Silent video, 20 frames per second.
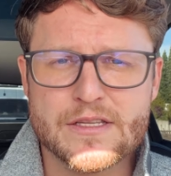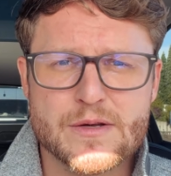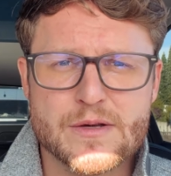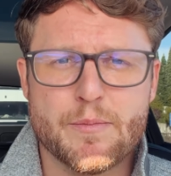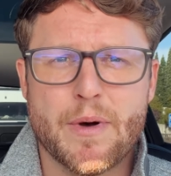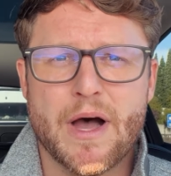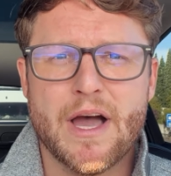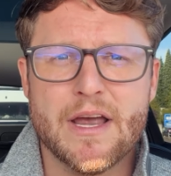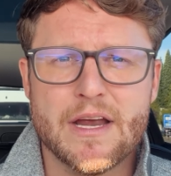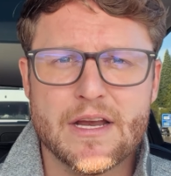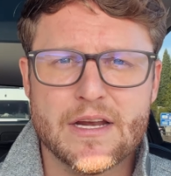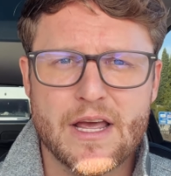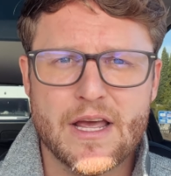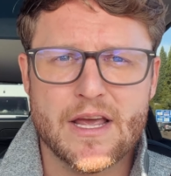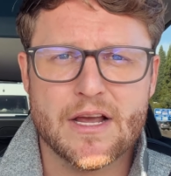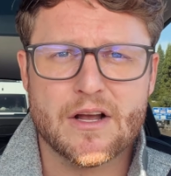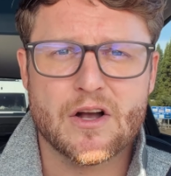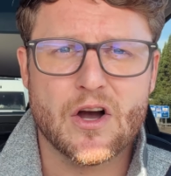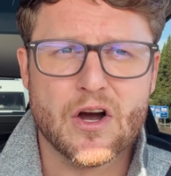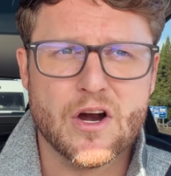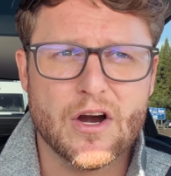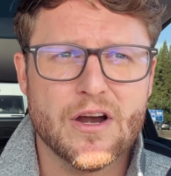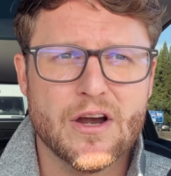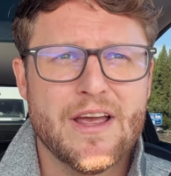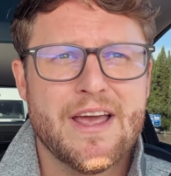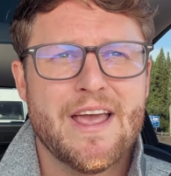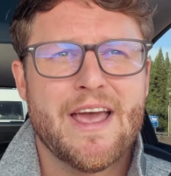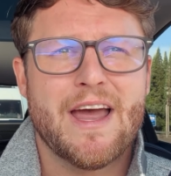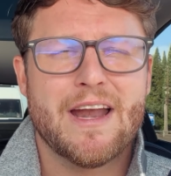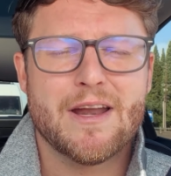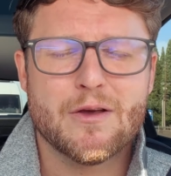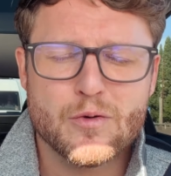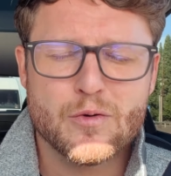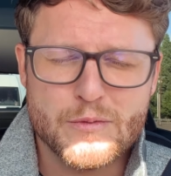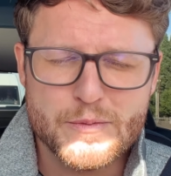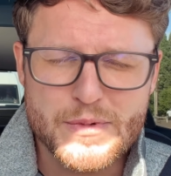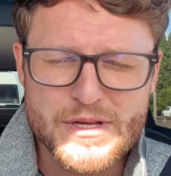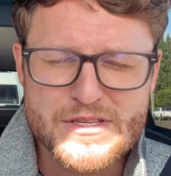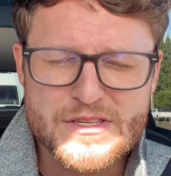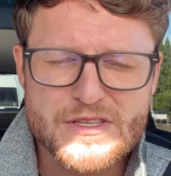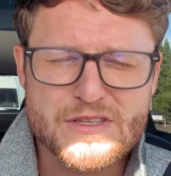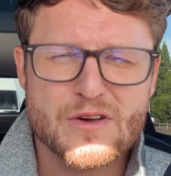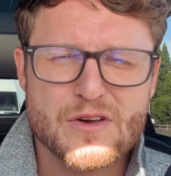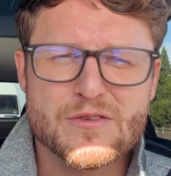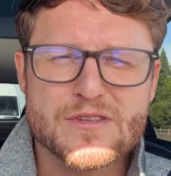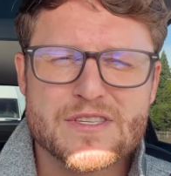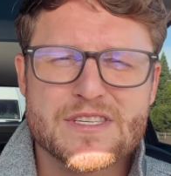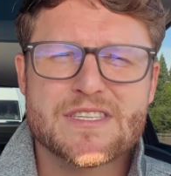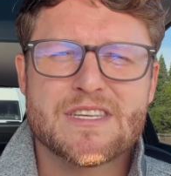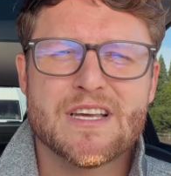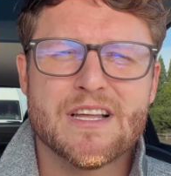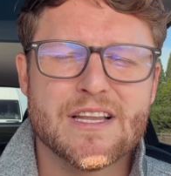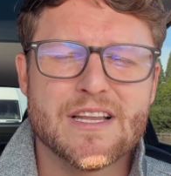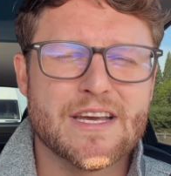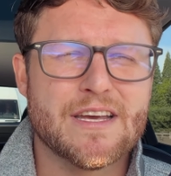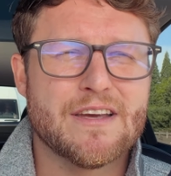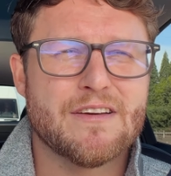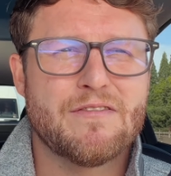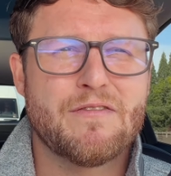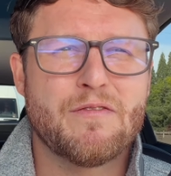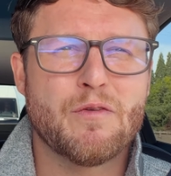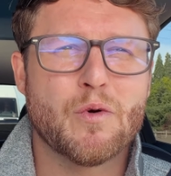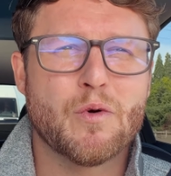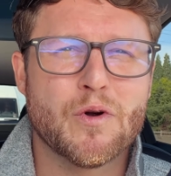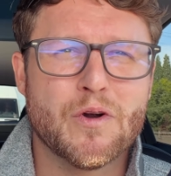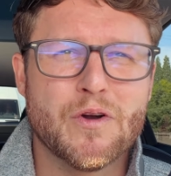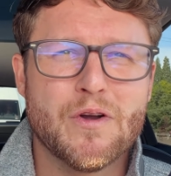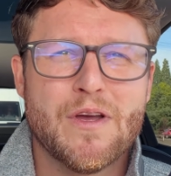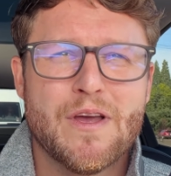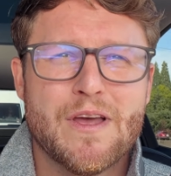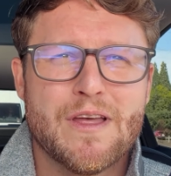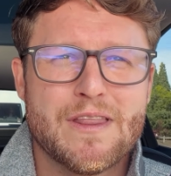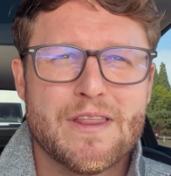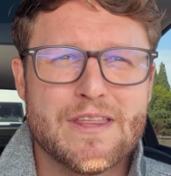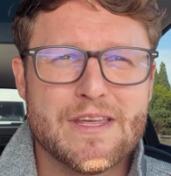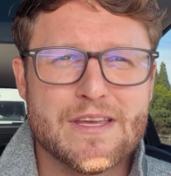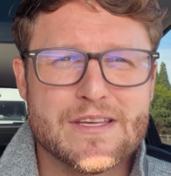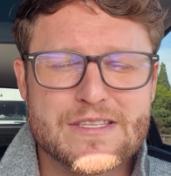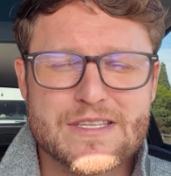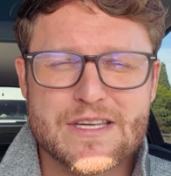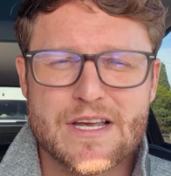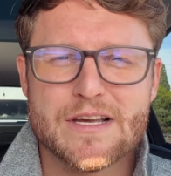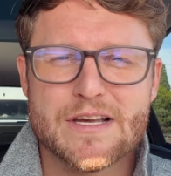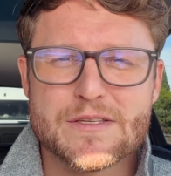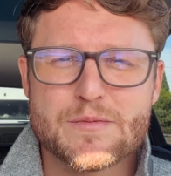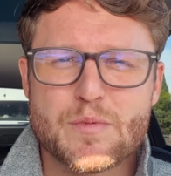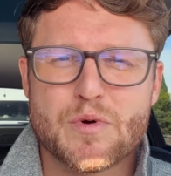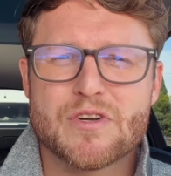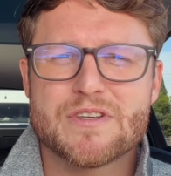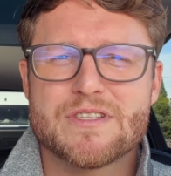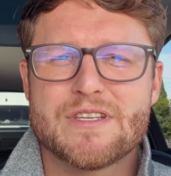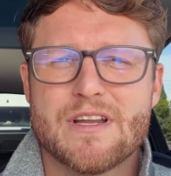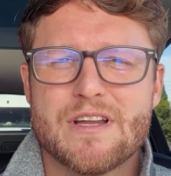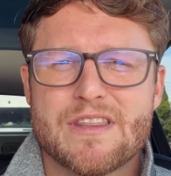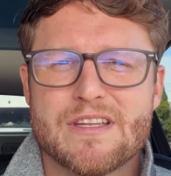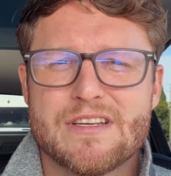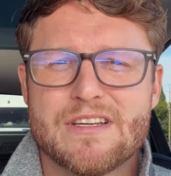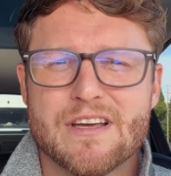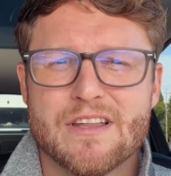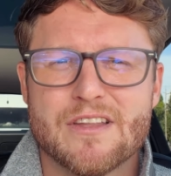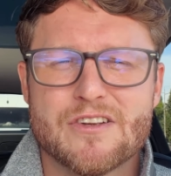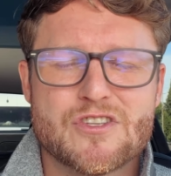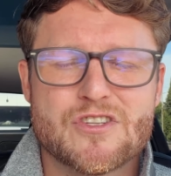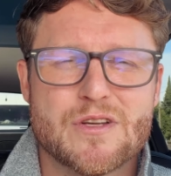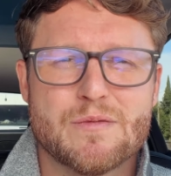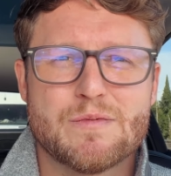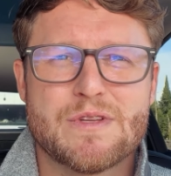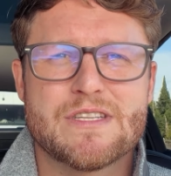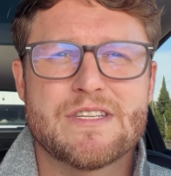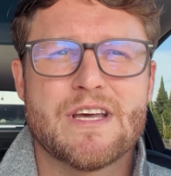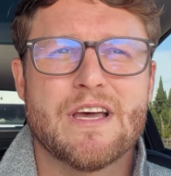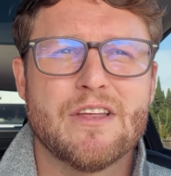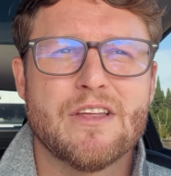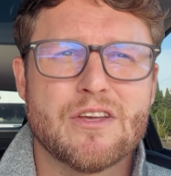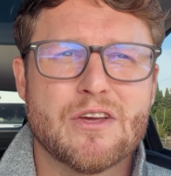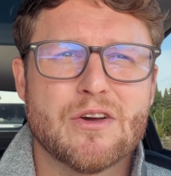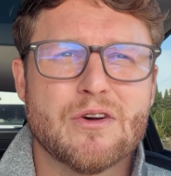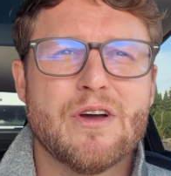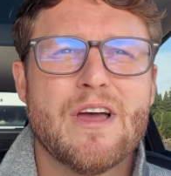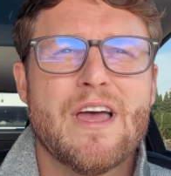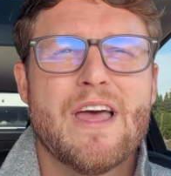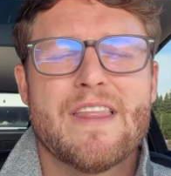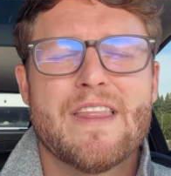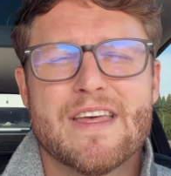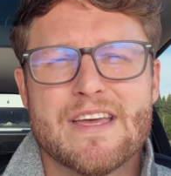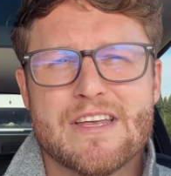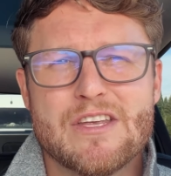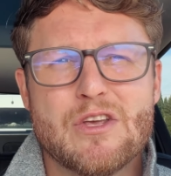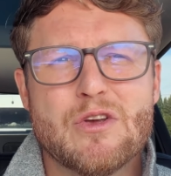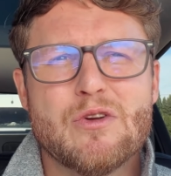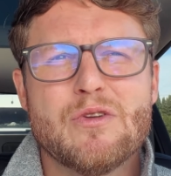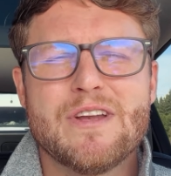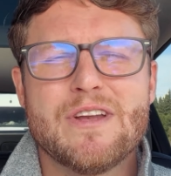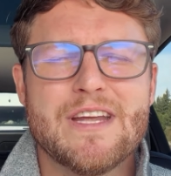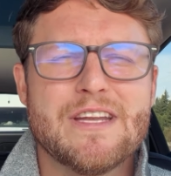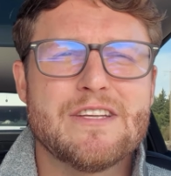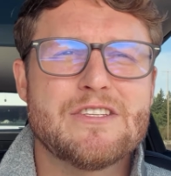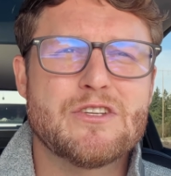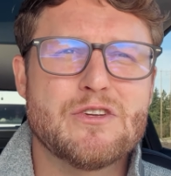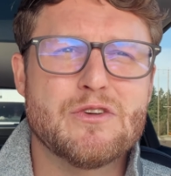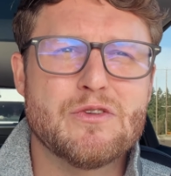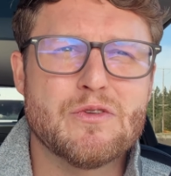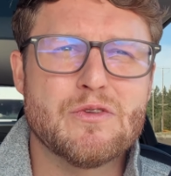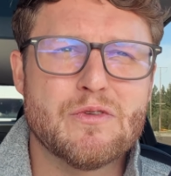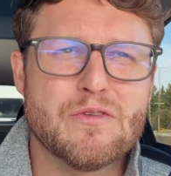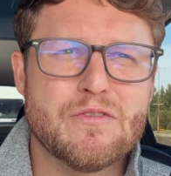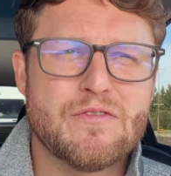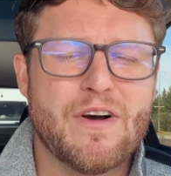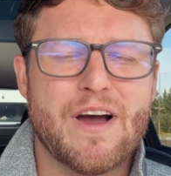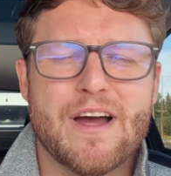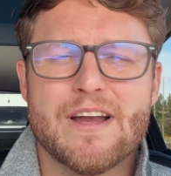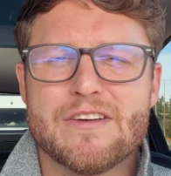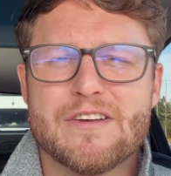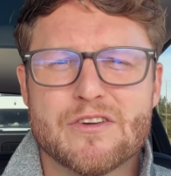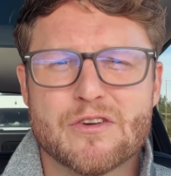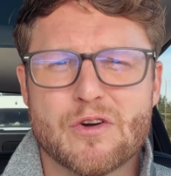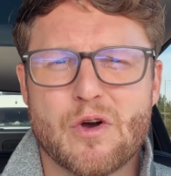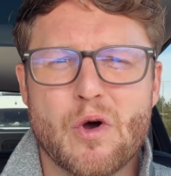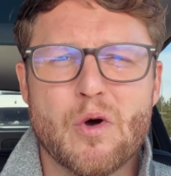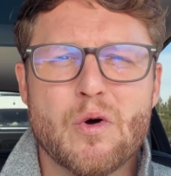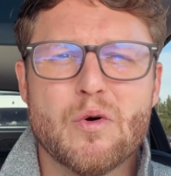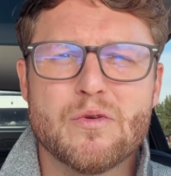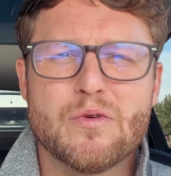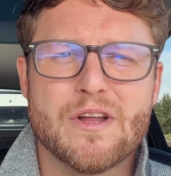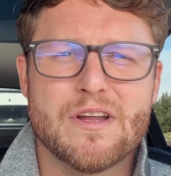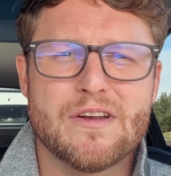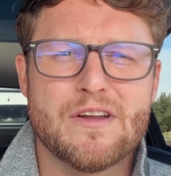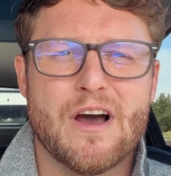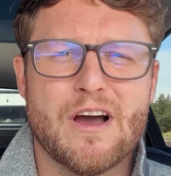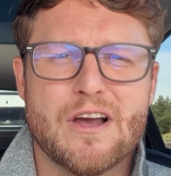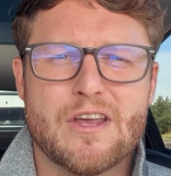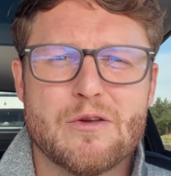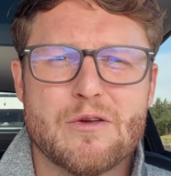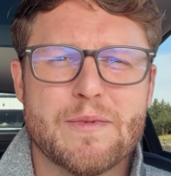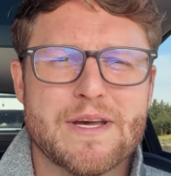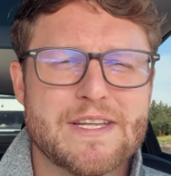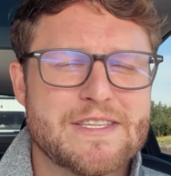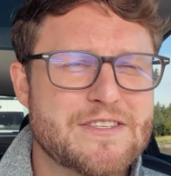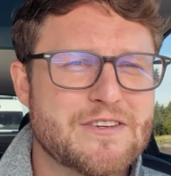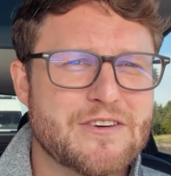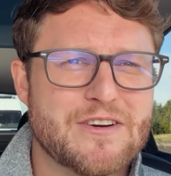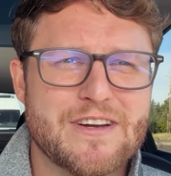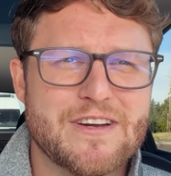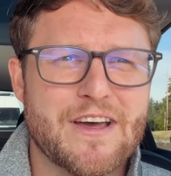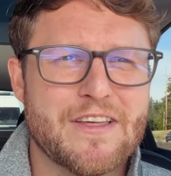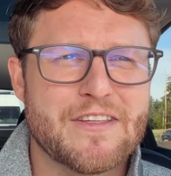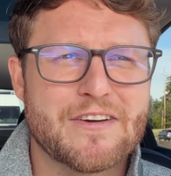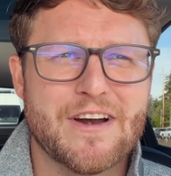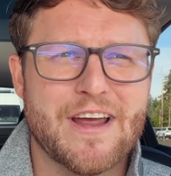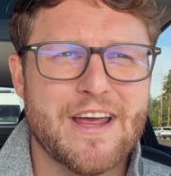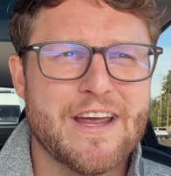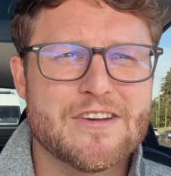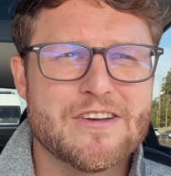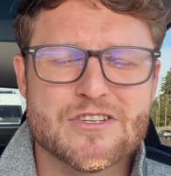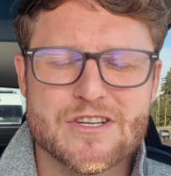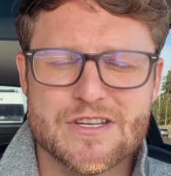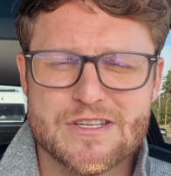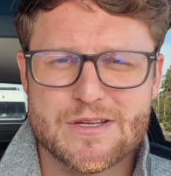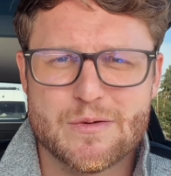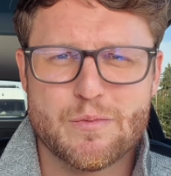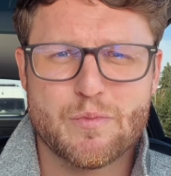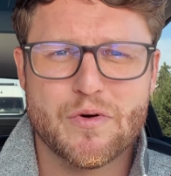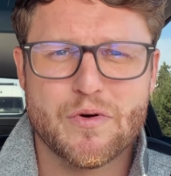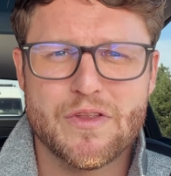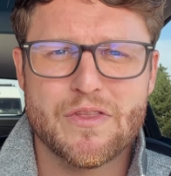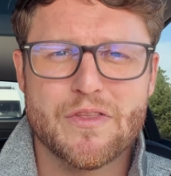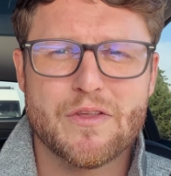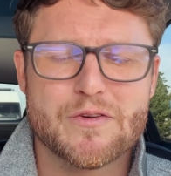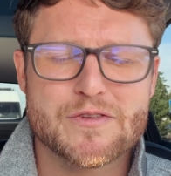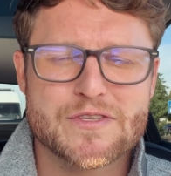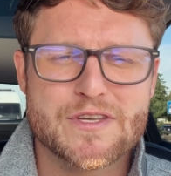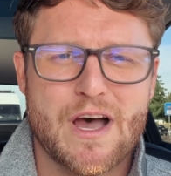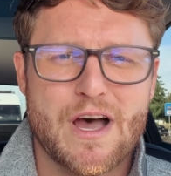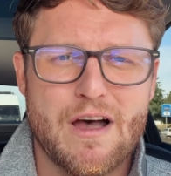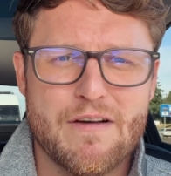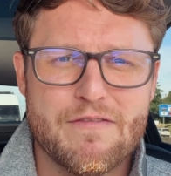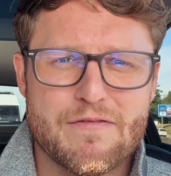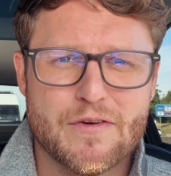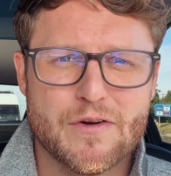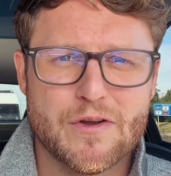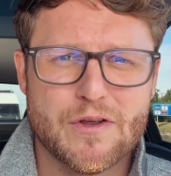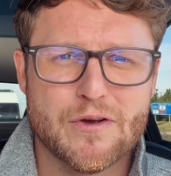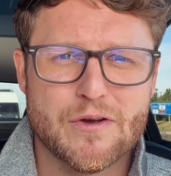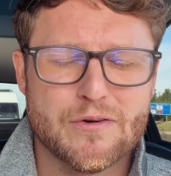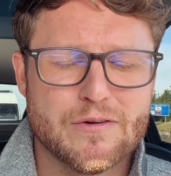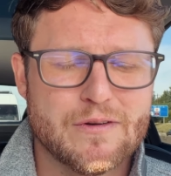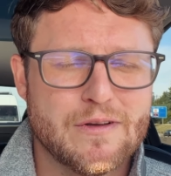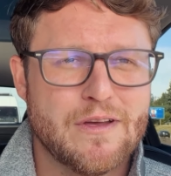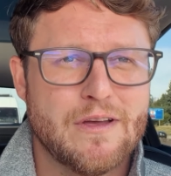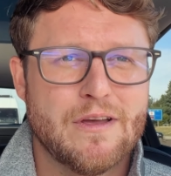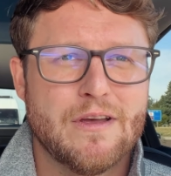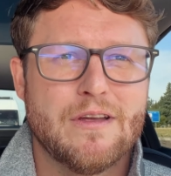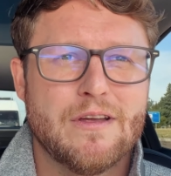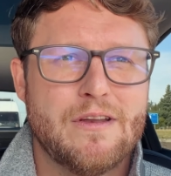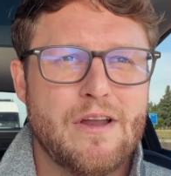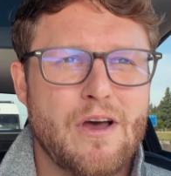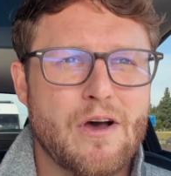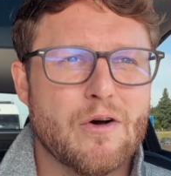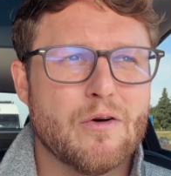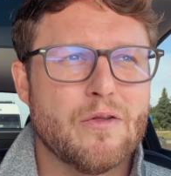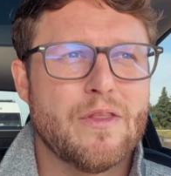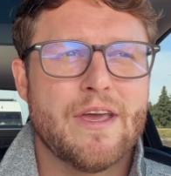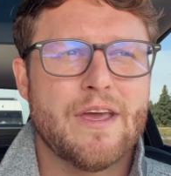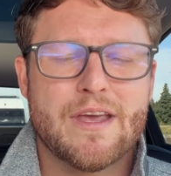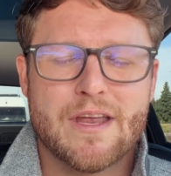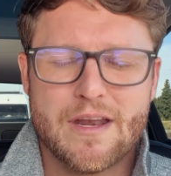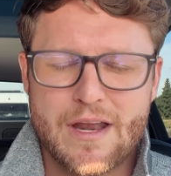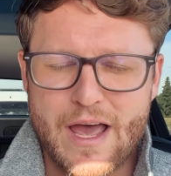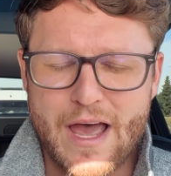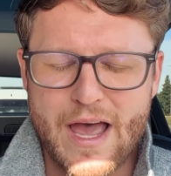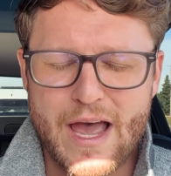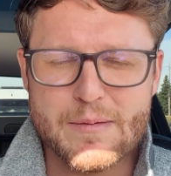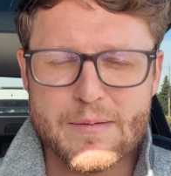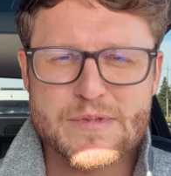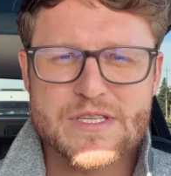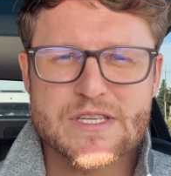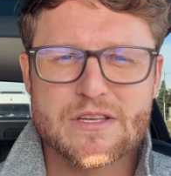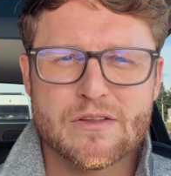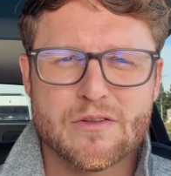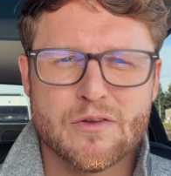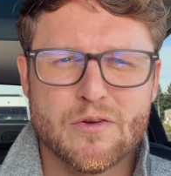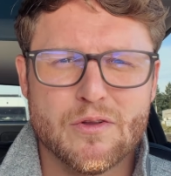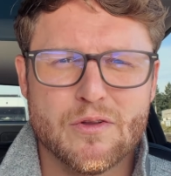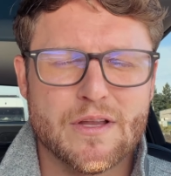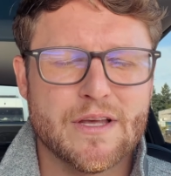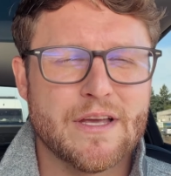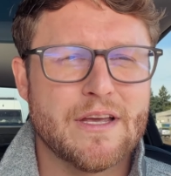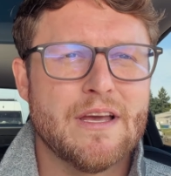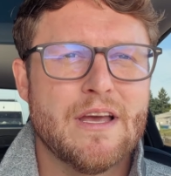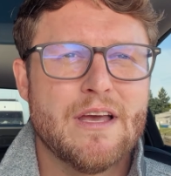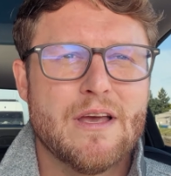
to buying a car, and it would be so silly for the salesperson at the dealership to tell you that you need to find your own documents or another agent to print those off for you. No, they can absolutely